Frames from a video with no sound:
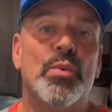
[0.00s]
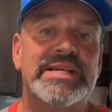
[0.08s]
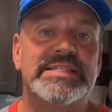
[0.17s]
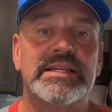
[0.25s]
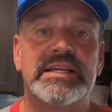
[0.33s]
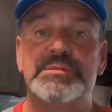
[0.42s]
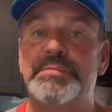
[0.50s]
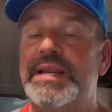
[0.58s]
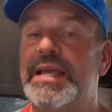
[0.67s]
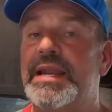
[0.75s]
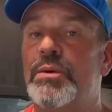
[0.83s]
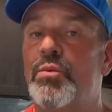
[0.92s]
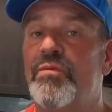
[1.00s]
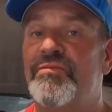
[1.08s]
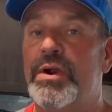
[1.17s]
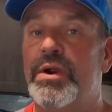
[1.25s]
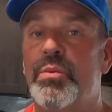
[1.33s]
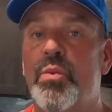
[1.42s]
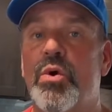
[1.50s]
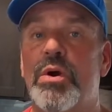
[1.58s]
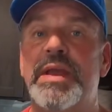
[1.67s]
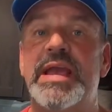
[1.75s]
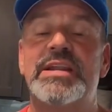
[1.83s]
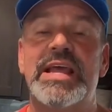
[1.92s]
Recently it's been getting very
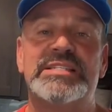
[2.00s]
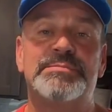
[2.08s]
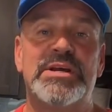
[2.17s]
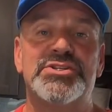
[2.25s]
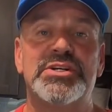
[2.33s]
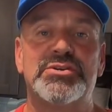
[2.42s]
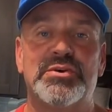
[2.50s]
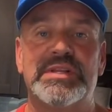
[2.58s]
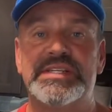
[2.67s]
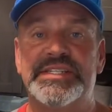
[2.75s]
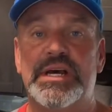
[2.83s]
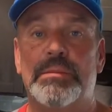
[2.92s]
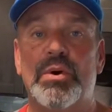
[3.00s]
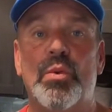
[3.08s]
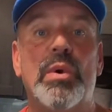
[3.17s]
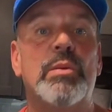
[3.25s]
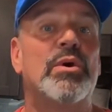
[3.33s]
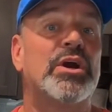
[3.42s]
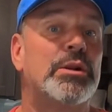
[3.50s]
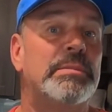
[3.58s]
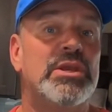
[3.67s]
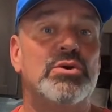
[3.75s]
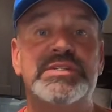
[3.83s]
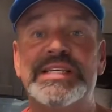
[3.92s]
warm, and especially during the summer when we're going to
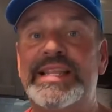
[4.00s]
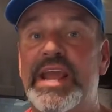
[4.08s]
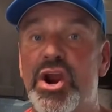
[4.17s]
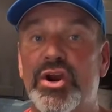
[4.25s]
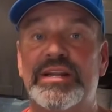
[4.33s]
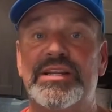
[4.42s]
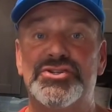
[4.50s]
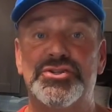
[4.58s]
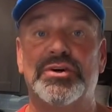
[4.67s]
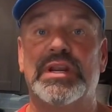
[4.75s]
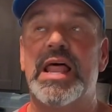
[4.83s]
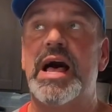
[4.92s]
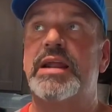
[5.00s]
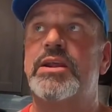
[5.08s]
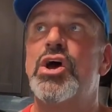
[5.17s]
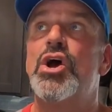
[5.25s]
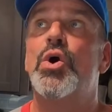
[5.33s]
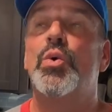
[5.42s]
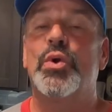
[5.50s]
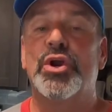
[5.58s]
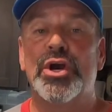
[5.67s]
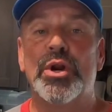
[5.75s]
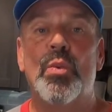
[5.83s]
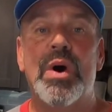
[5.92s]
be using the air conditioner a lot, we're
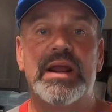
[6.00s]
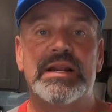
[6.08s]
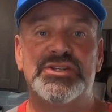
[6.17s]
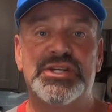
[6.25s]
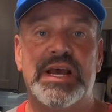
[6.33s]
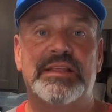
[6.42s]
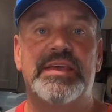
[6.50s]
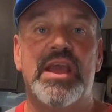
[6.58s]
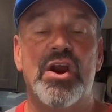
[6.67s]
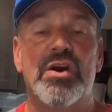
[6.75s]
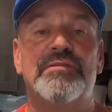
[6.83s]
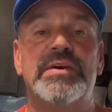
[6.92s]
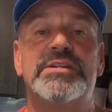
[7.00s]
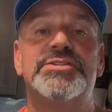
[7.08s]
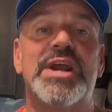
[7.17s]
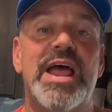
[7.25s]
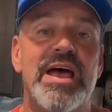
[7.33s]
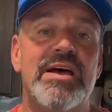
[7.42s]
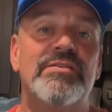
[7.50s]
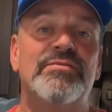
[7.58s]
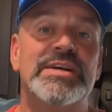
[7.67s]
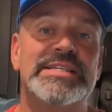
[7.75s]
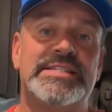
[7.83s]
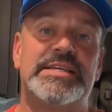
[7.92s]
going to want to check the air filter
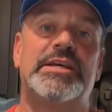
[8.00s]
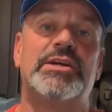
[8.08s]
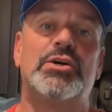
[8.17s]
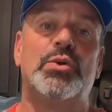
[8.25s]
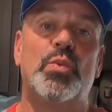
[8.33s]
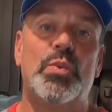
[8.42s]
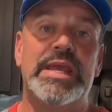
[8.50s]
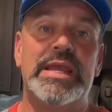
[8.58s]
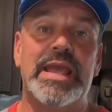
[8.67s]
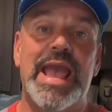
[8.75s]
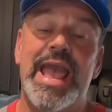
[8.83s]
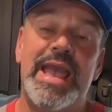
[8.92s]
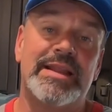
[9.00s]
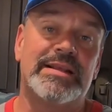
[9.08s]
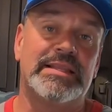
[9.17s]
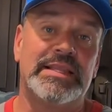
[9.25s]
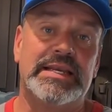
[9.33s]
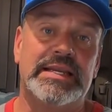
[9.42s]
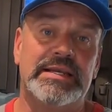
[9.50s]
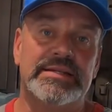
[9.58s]
every single week and clean